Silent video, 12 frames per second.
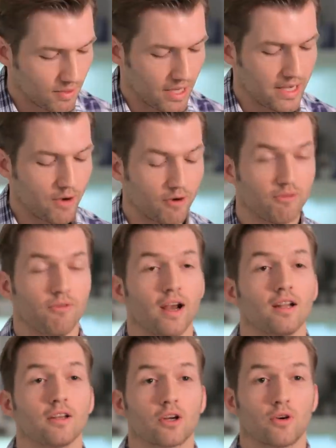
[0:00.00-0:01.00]
And now our
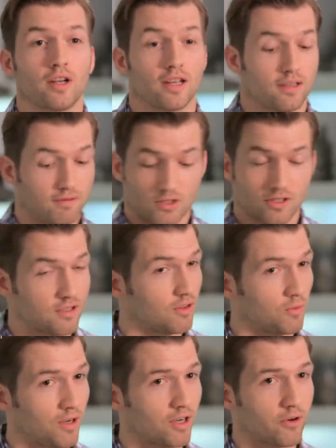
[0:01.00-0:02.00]
final ingredient, just a
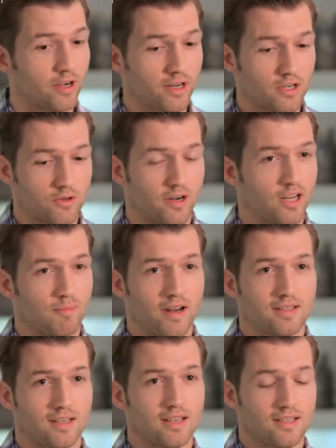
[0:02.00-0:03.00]
three ingredient drink,
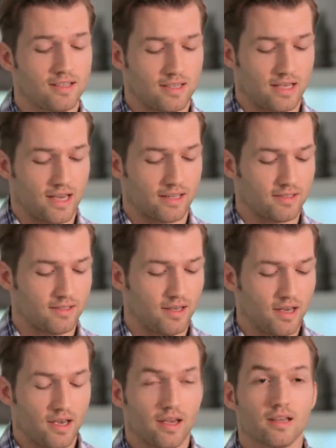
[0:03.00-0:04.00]
about as easy as it
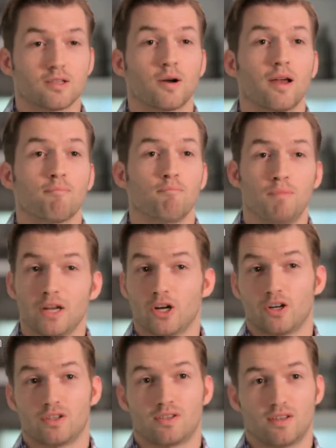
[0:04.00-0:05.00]
gets, is our
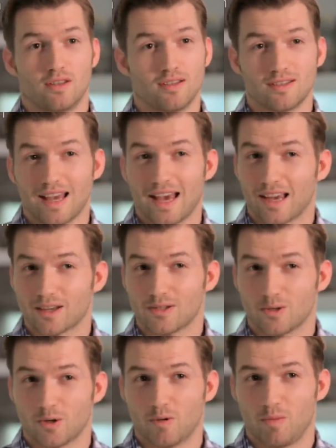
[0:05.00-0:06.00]
bitters. This is
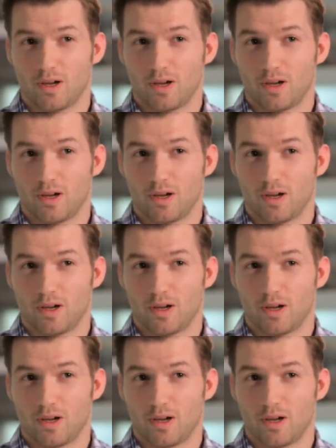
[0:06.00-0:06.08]
Angostura